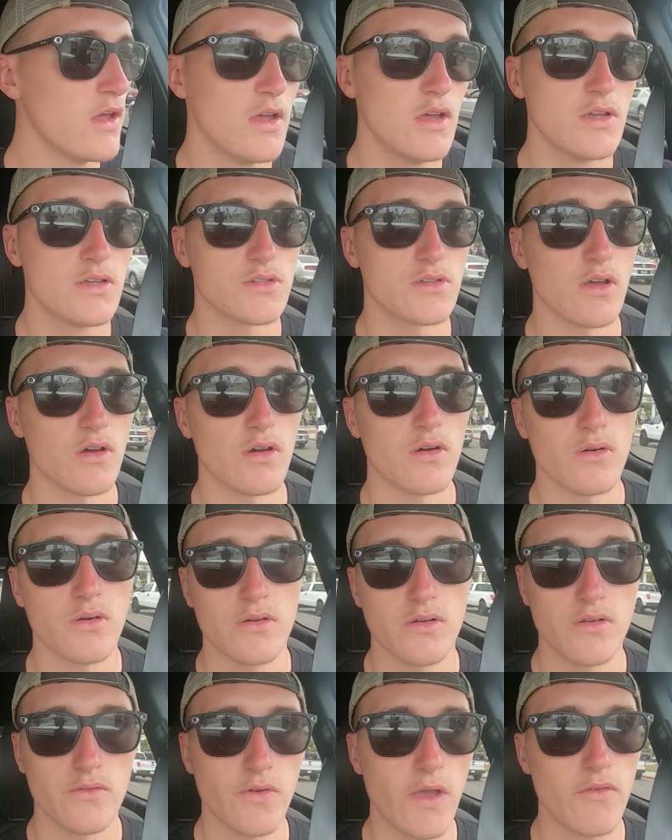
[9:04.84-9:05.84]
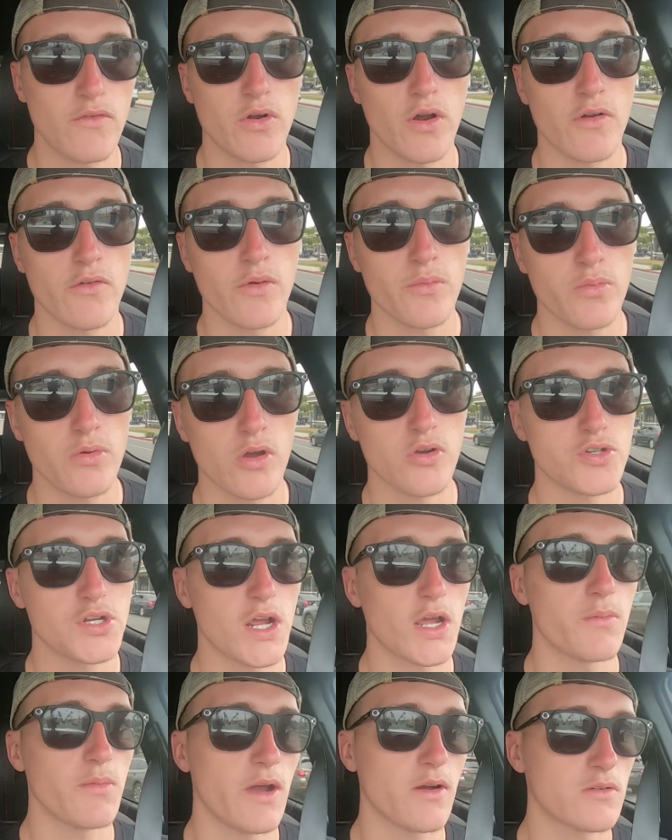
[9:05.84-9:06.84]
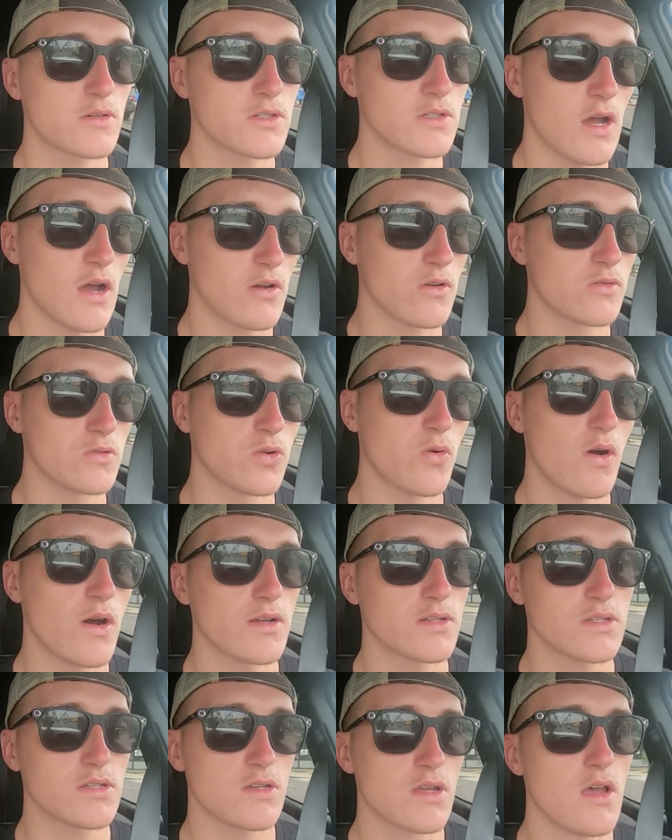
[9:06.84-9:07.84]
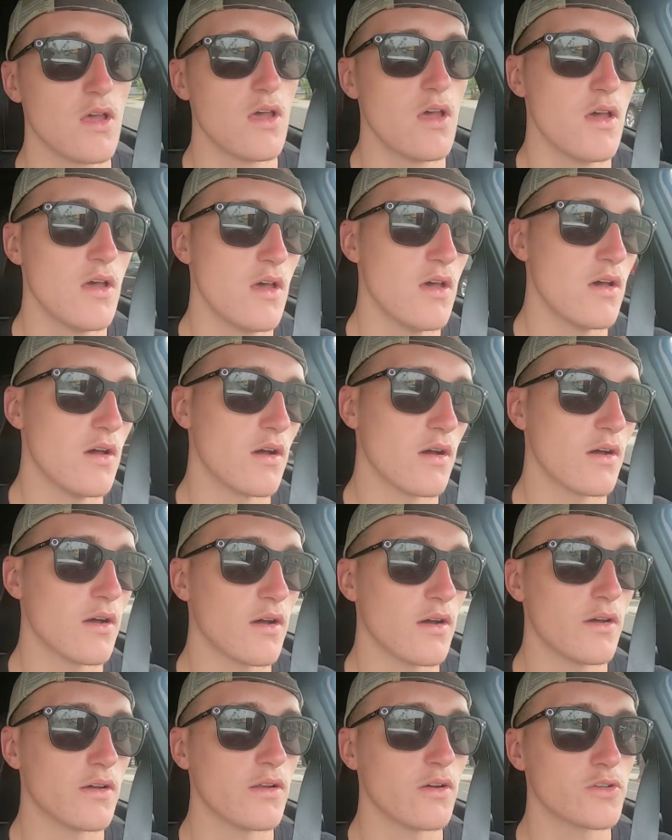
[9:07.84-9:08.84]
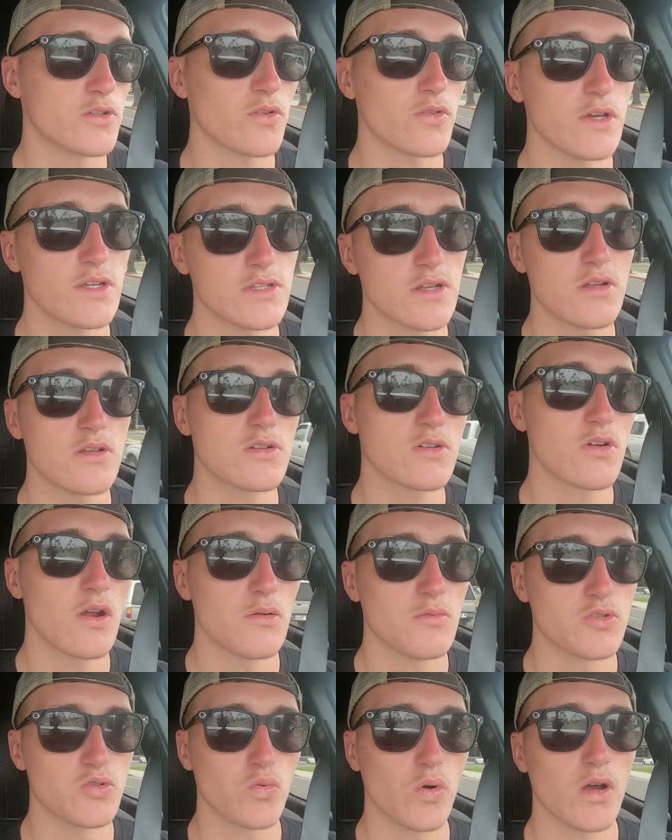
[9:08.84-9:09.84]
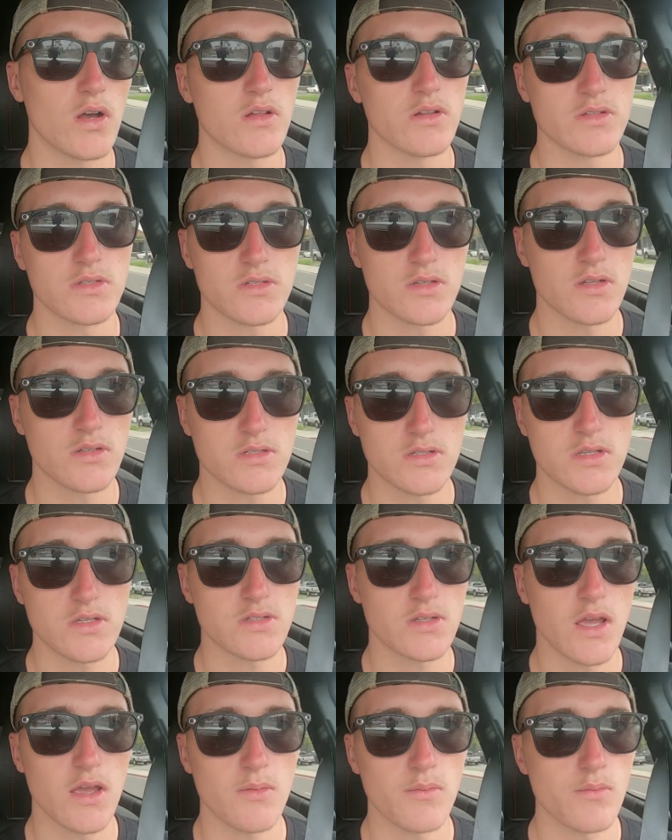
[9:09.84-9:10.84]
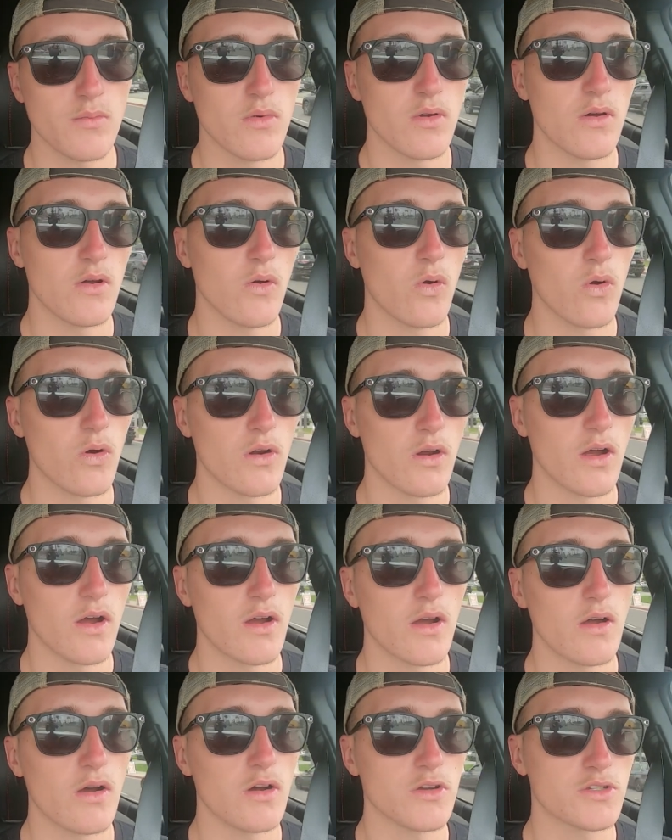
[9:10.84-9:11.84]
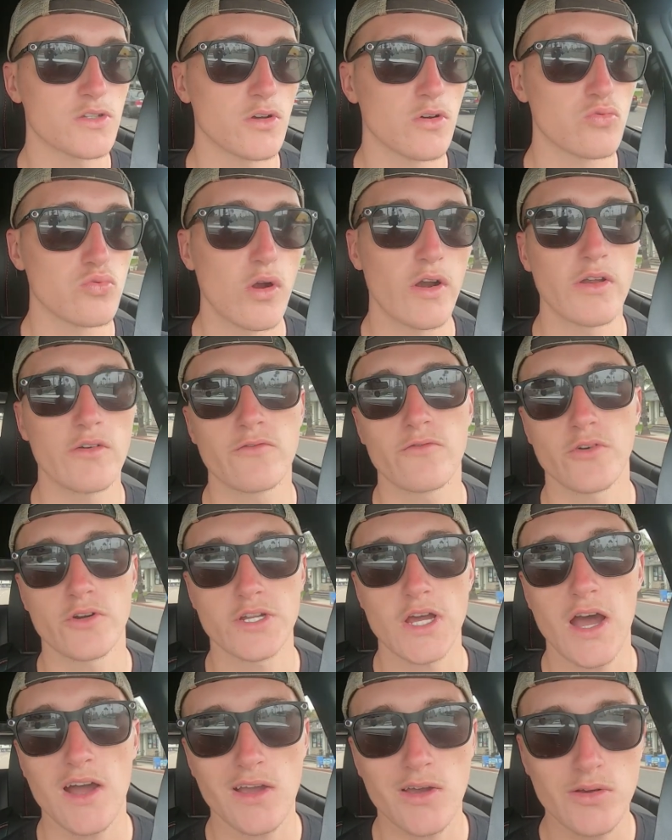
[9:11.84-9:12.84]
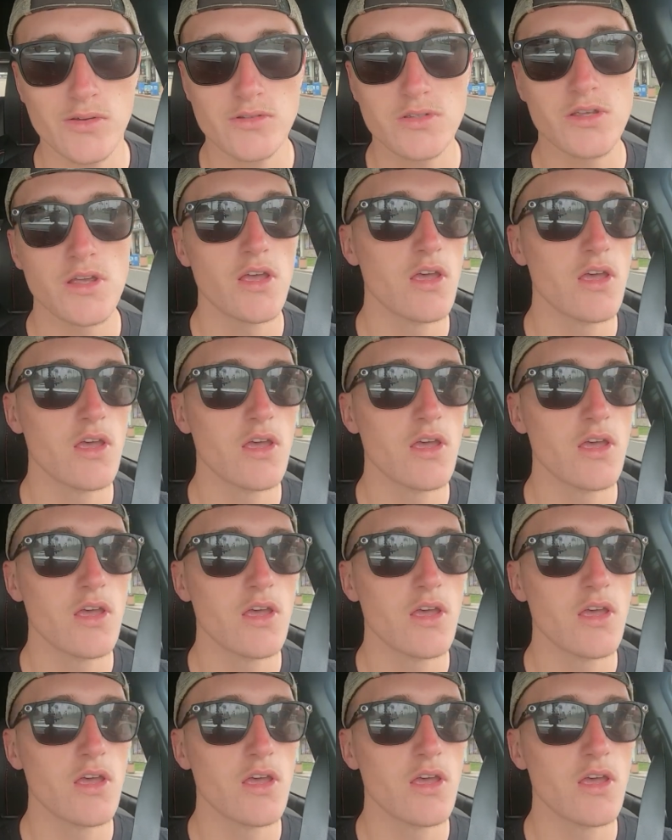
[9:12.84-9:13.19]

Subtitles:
So if you haven't heard of him, go check him out, Taco Twans. And also he has an Instagram as well. It's the same. Or also Running for Tacos.